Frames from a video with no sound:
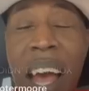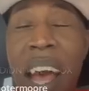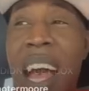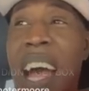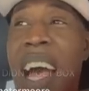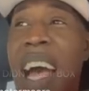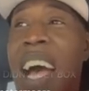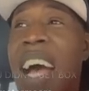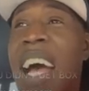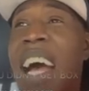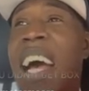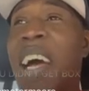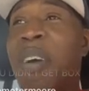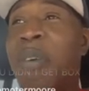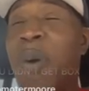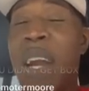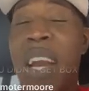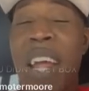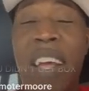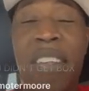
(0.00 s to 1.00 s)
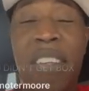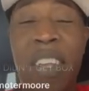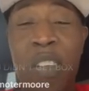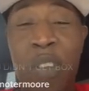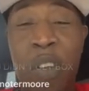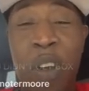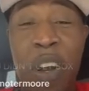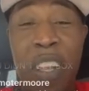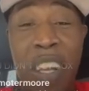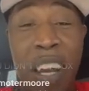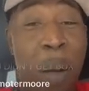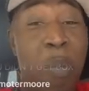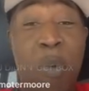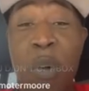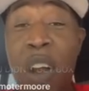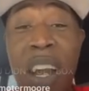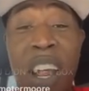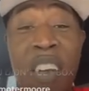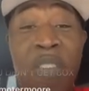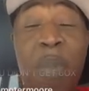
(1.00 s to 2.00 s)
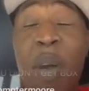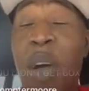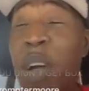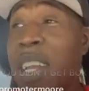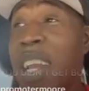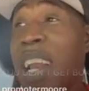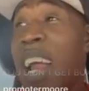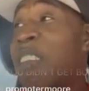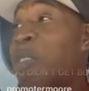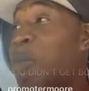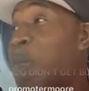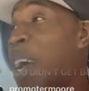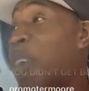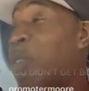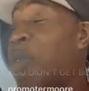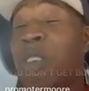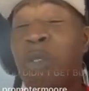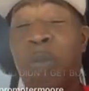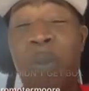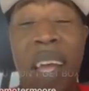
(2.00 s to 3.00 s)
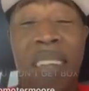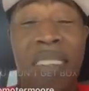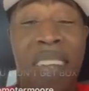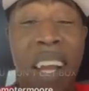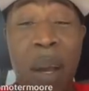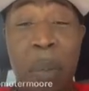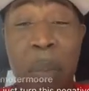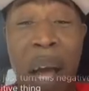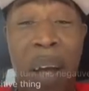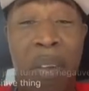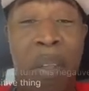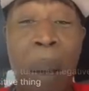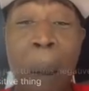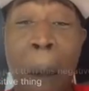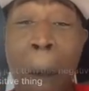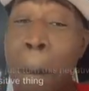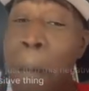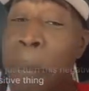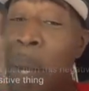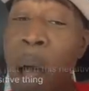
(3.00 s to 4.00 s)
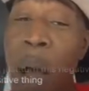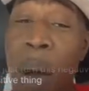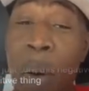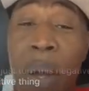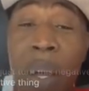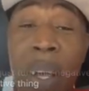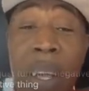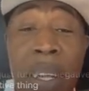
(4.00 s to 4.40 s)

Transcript: and, and, and Renee 630 them run left blood class Spice when Spice get the box. Pow!